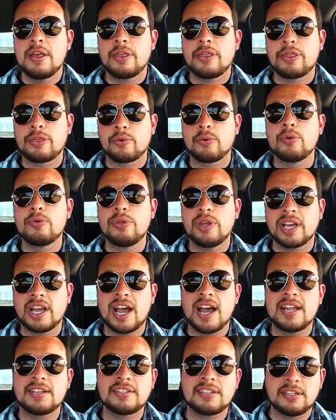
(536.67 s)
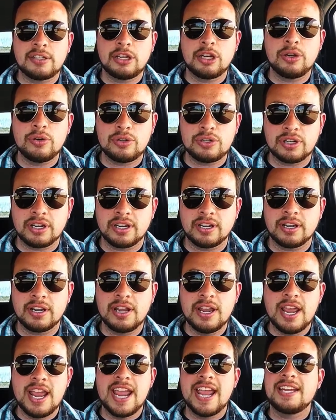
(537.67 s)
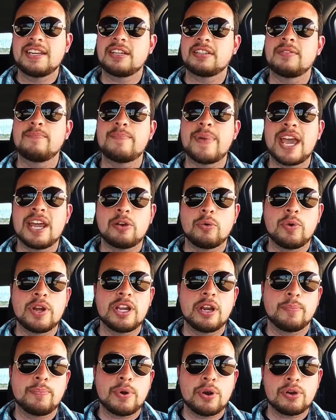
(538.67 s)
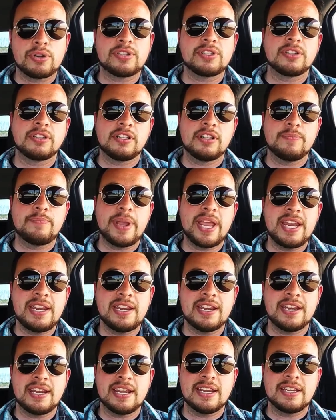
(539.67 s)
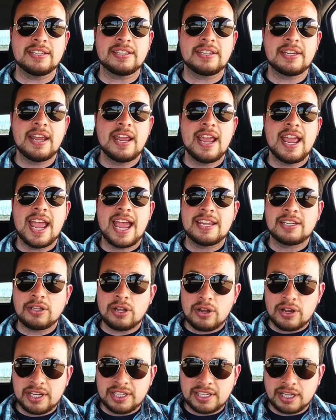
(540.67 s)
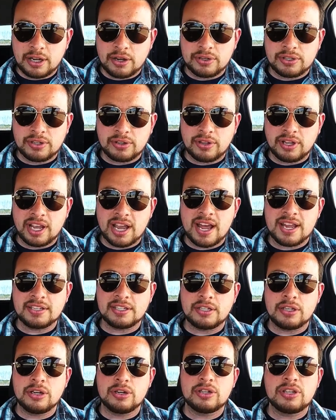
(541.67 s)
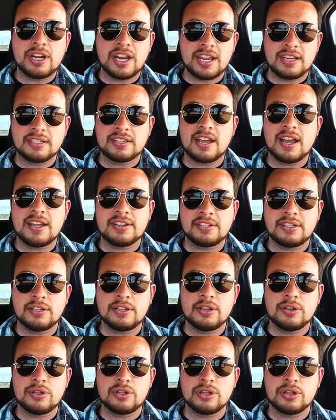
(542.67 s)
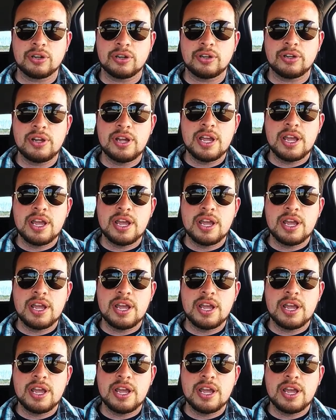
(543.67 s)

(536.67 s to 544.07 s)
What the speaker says: through the Constitution, it doesn't matter what your personal opinion is, as long as it goes through the Constitution and it's constitutional,